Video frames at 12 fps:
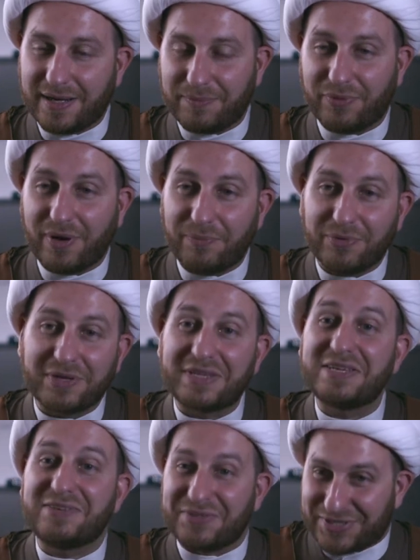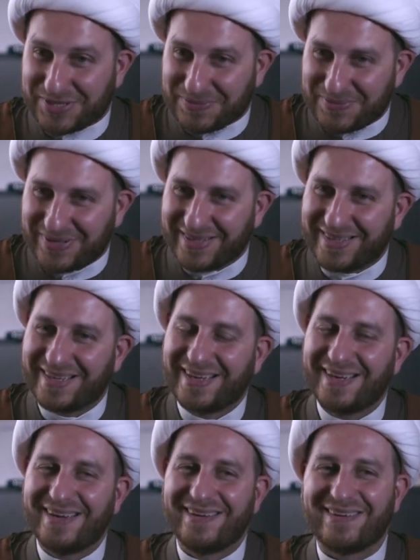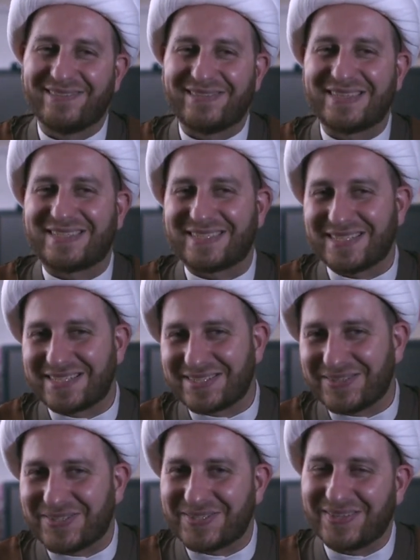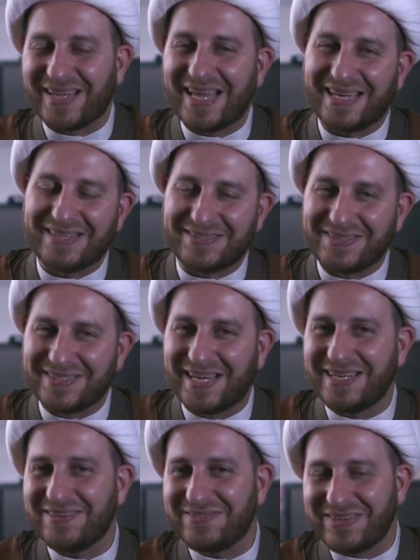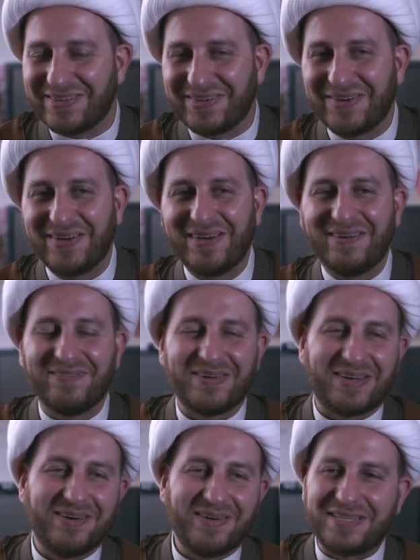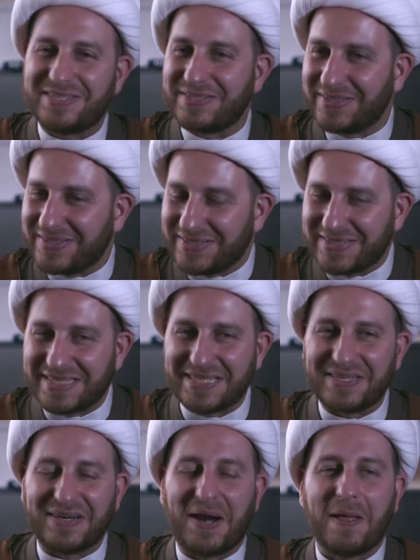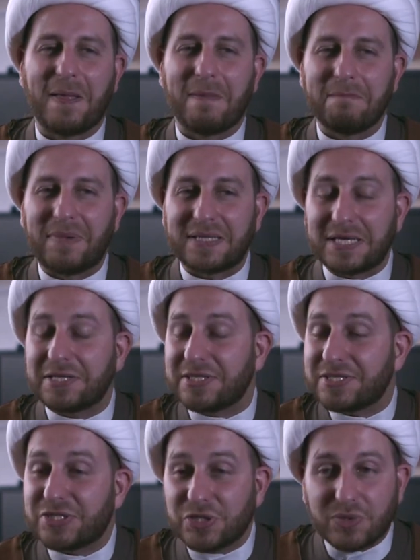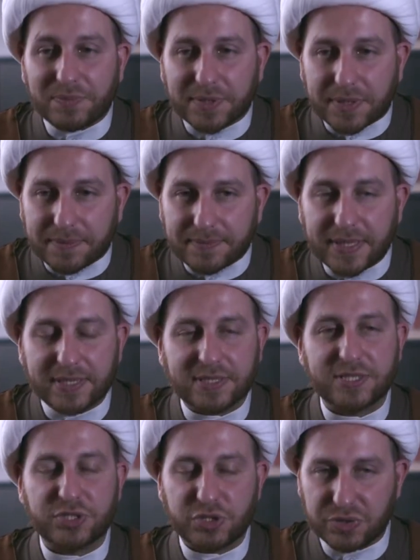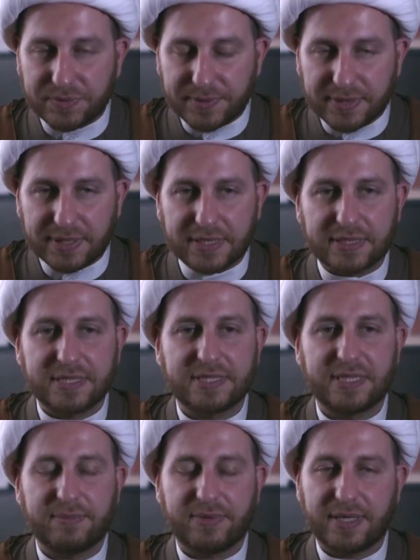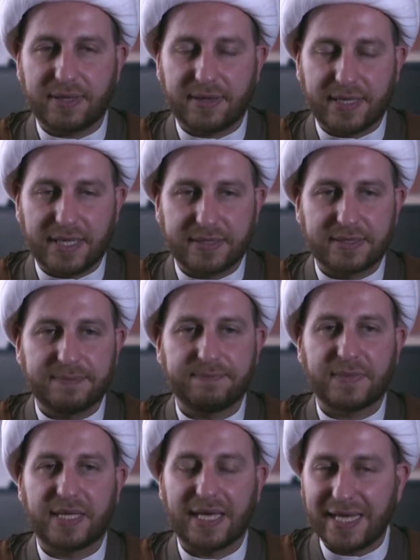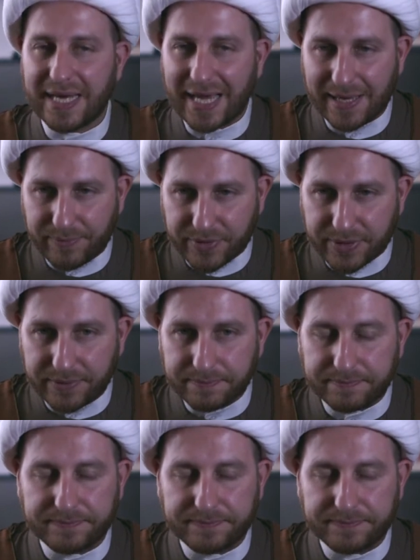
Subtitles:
a proper leadership, which is also lacking. So it's kind of, we're going in circles here. But it is doable. It is doable. It is something that can happen.